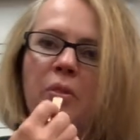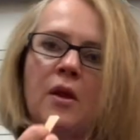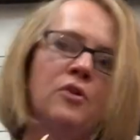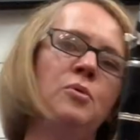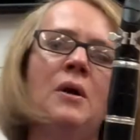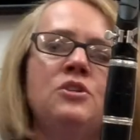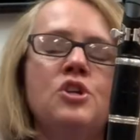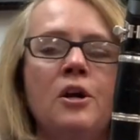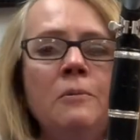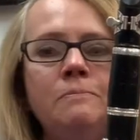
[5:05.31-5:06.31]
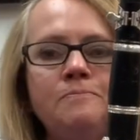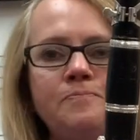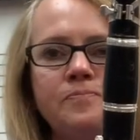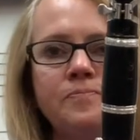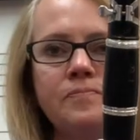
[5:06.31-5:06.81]
under my chair,
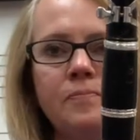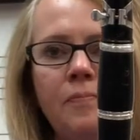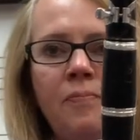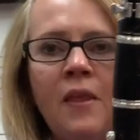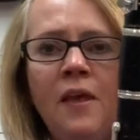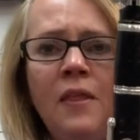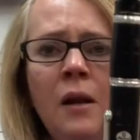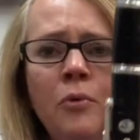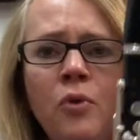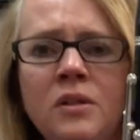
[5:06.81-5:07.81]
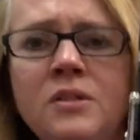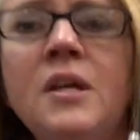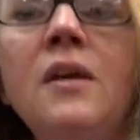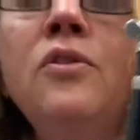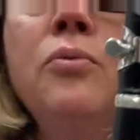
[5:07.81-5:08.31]
And then I'm going to
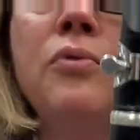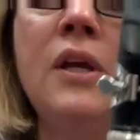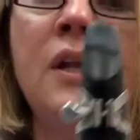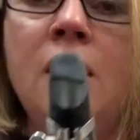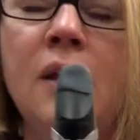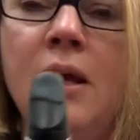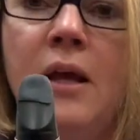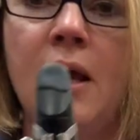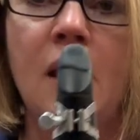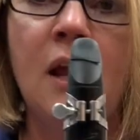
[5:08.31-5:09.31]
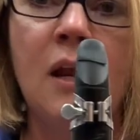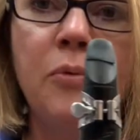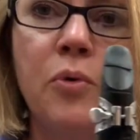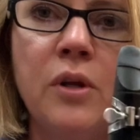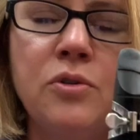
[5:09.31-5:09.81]
take the reed and I'm
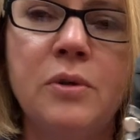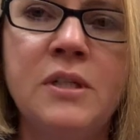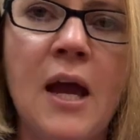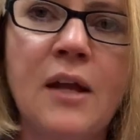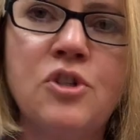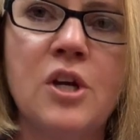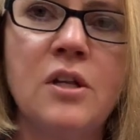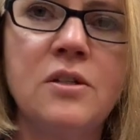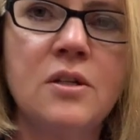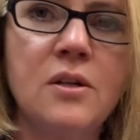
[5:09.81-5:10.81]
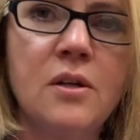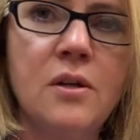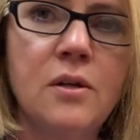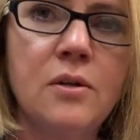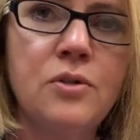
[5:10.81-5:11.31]
going to attach it
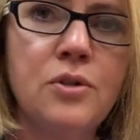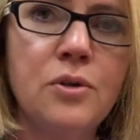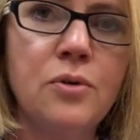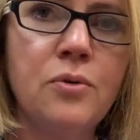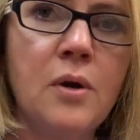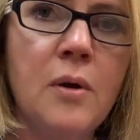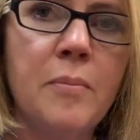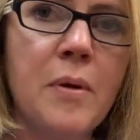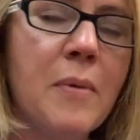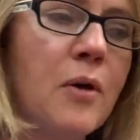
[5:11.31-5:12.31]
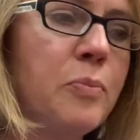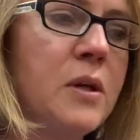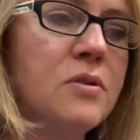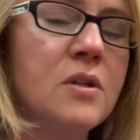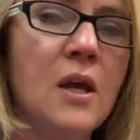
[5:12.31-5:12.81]
to my
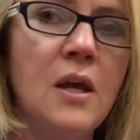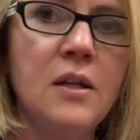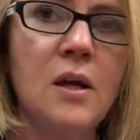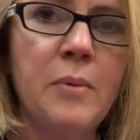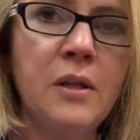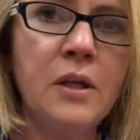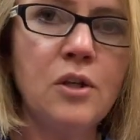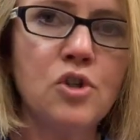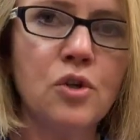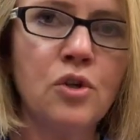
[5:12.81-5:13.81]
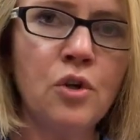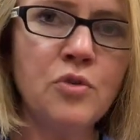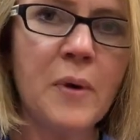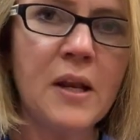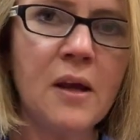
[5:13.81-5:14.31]
mouthpiece. Now my ligature, yours
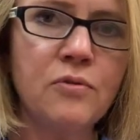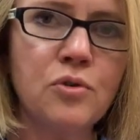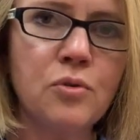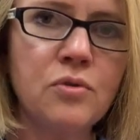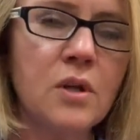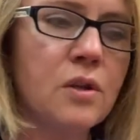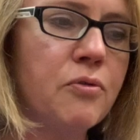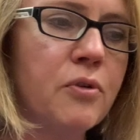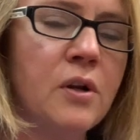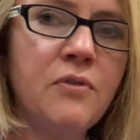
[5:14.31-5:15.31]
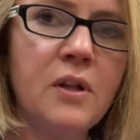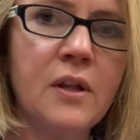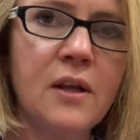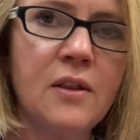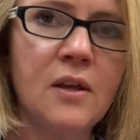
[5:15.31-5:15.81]
might have screws on the front of it
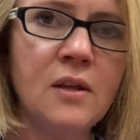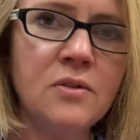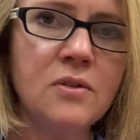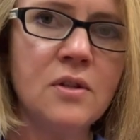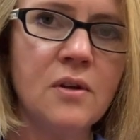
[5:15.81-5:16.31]
like this.